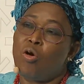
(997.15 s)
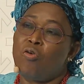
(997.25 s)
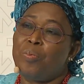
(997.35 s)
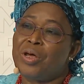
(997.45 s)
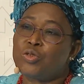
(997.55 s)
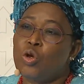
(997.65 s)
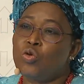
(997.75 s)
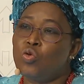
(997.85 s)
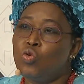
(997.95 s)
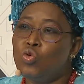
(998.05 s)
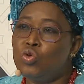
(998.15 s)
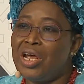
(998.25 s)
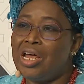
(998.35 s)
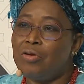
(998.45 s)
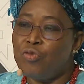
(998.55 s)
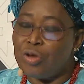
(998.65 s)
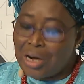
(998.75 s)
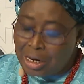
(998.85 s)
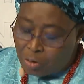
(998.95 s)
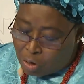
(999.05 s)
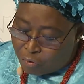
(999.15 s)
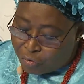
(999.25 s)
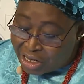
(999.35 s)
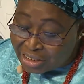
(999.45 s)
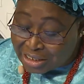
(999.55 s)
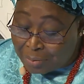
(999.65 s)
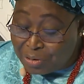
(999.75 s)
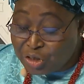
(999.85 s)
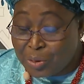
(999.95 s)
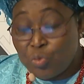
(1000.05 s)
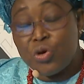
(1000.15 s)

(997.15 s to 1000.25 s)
of persons, goods, and the right of establishment,